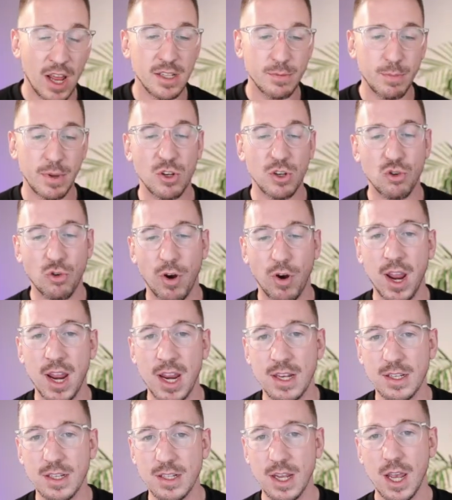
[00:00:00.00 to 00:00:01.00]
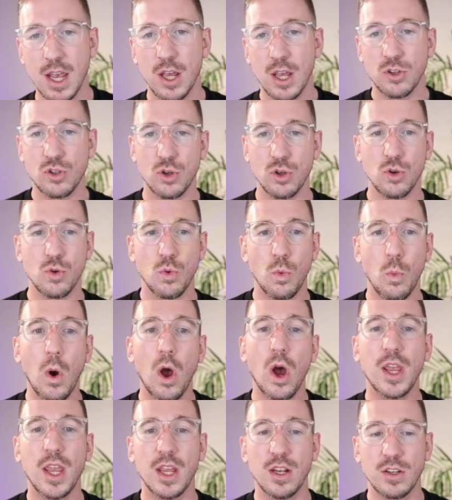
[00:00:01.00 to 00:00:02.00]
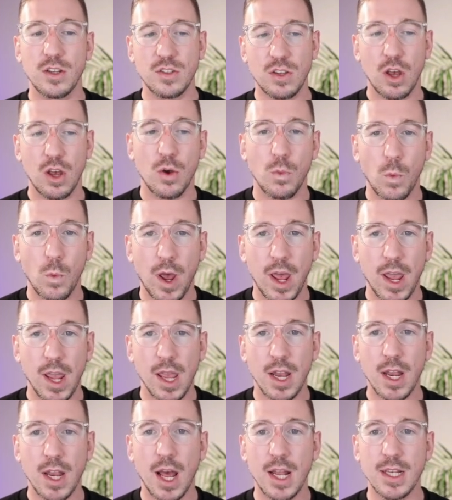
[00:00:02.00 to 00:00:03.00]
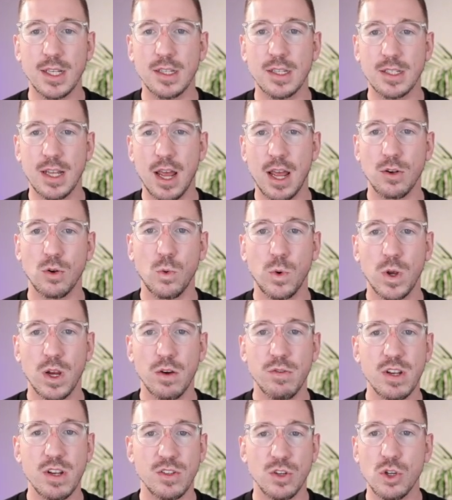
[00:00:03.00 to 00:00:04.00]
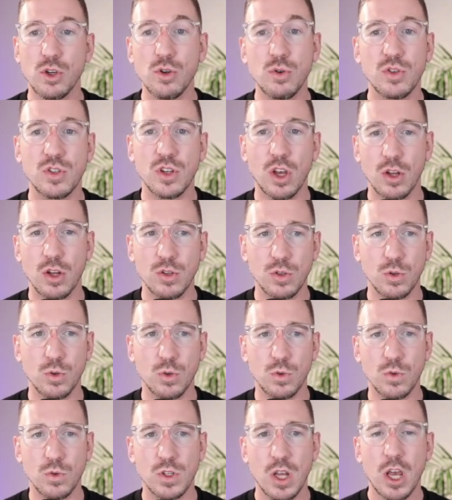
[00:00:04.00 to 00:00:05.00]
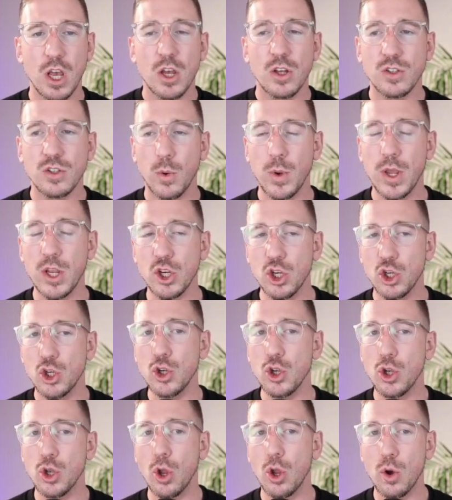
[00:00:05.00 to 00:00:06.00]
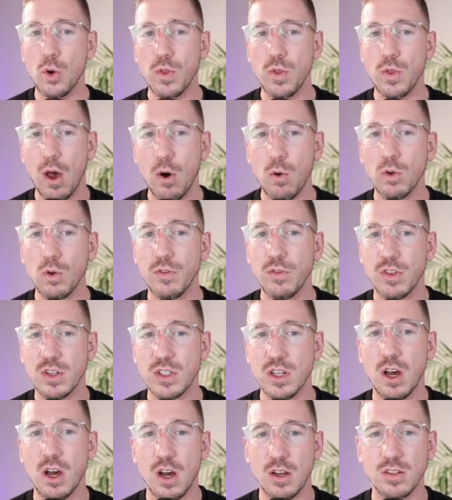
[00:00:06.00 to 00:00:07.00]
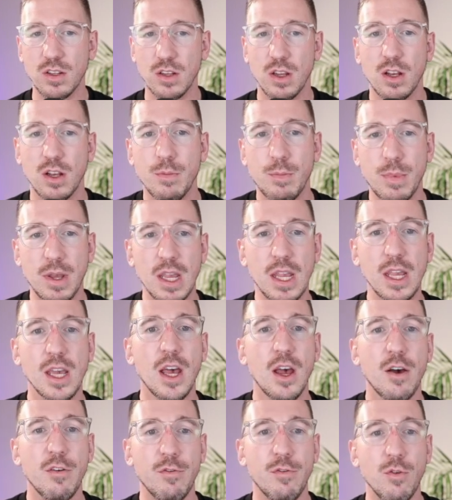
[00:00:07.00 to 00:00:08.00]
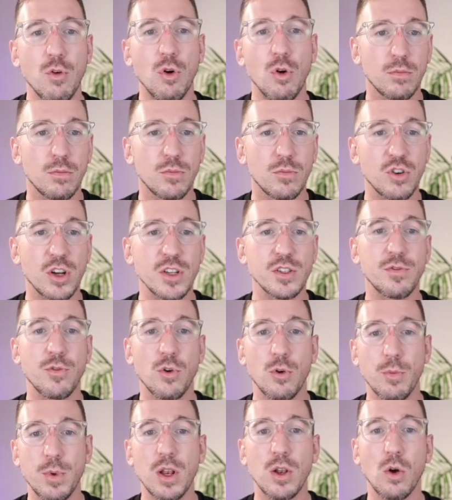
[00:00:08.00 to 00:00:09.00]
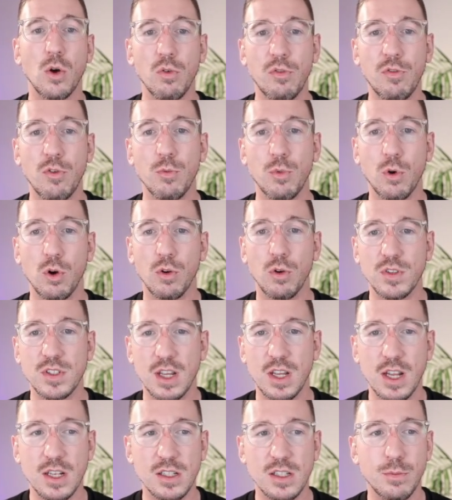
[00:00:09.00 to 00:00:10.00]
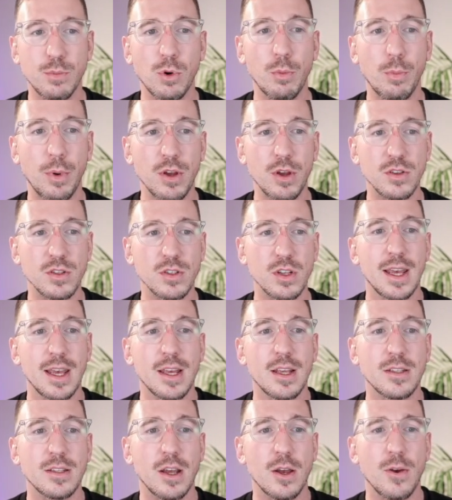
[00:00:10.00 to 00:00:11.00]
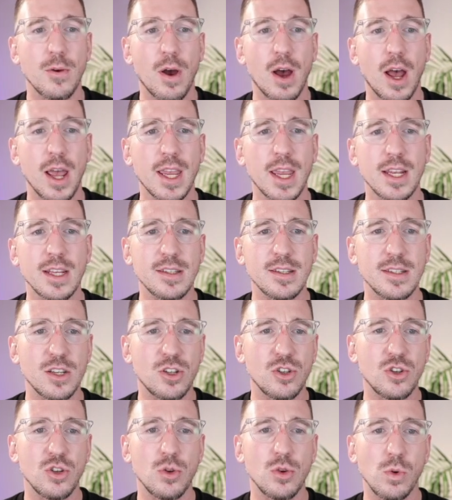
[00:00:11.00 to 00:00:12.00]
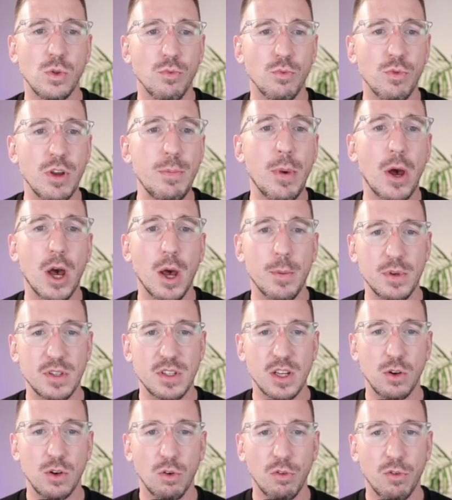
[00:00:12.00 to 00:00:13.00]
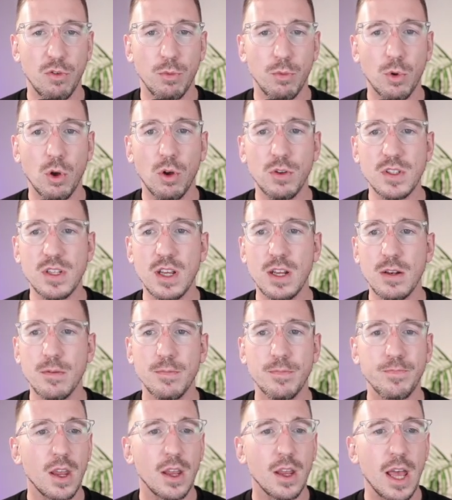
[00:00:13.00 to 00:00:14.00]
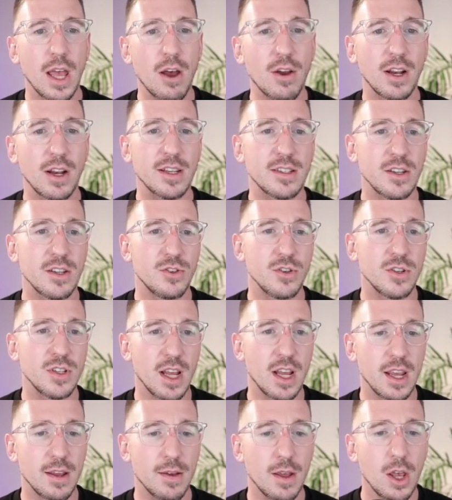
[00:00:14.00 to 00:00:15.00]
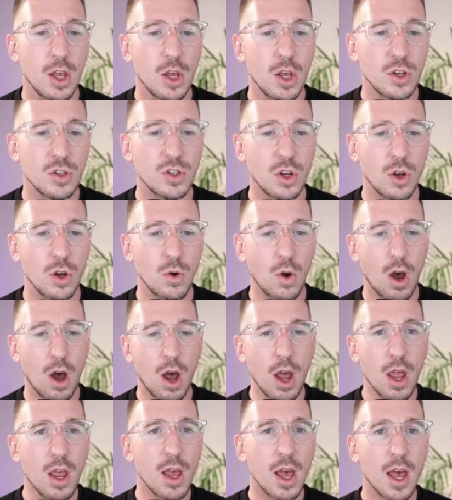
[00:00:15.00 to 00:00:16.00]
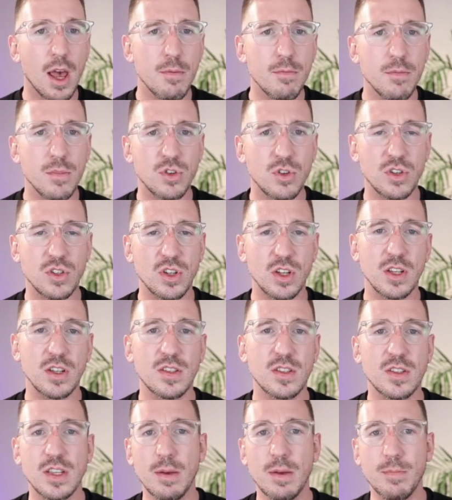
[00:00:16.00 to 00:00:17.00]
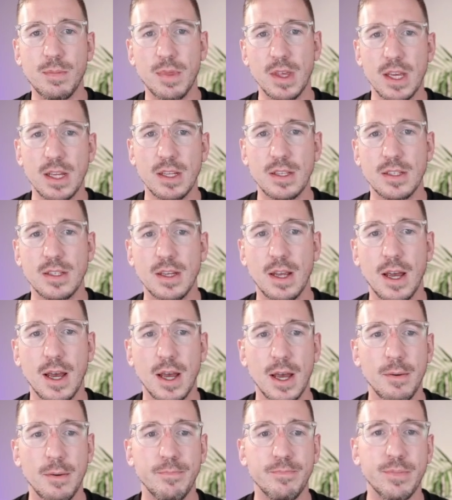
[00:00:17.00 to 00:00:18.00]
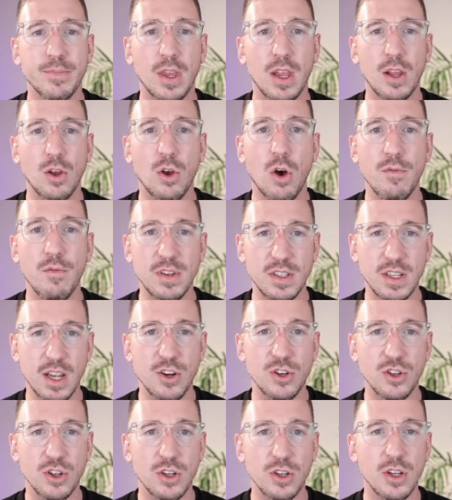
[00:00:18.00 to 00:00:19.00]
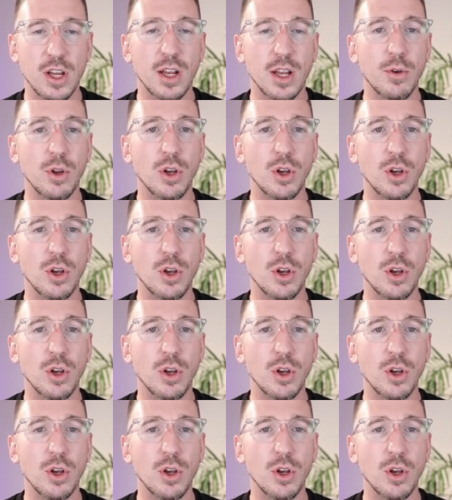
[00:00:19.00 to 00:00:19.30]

been trained to work in a certain way and understand queries and use certain tools. So it should know that all of the tasks are going to be for transforming long form content into blog posts. So I can assist you with repurposing long form content. How can I assist you today? So I am just going to skip this conversation and I'm going to